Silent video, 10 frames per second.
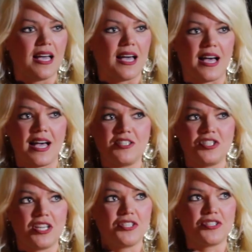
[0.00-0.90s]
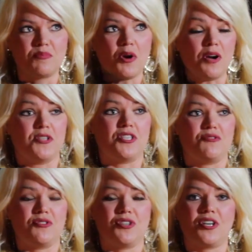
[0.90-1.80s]
I judged
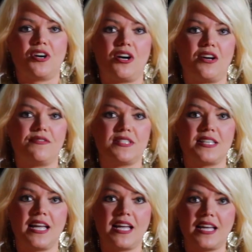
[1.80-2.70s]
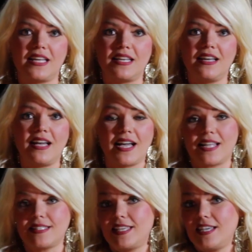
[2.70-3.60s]
barbecue cook-offs, and I
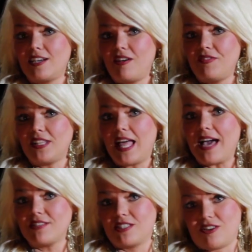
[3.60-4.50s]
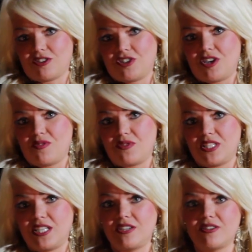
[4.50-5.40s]
got to kick off the livestock show
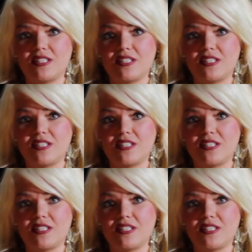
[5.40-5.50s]
one year.